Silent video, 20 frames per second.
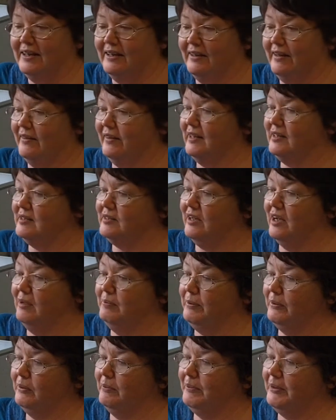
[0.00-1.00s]
Now these I
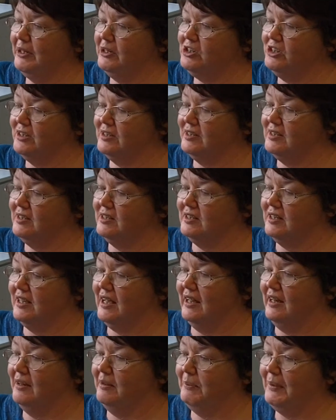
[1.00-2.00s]
purchased
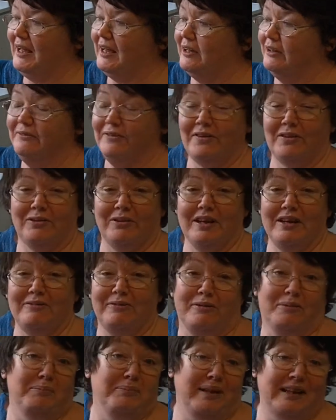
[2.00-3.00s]
in a pack of 3
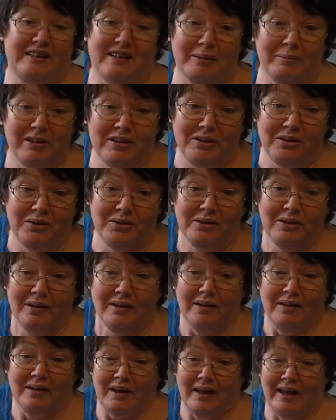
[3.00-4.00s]
from Big W,
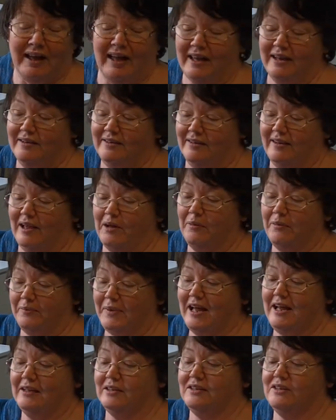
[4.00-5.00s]
and they were
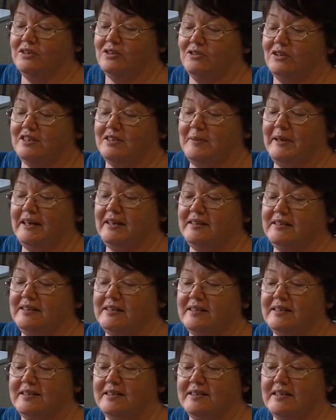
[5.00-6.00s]
marked as dressmaking
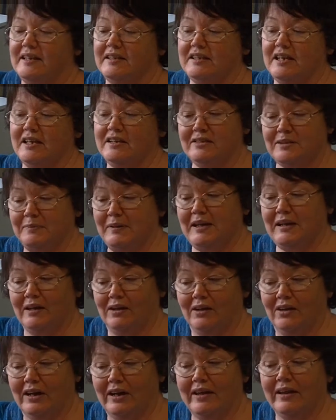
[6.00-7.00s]
scissors. They tend to be
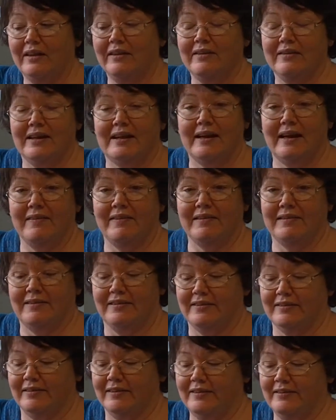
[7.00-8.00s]
longer than other
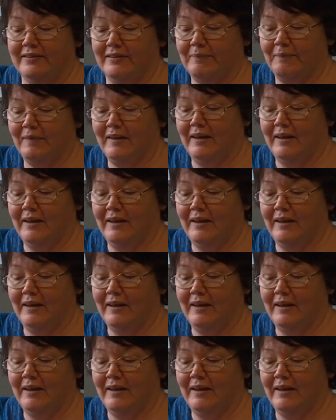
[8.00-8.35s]
scissors.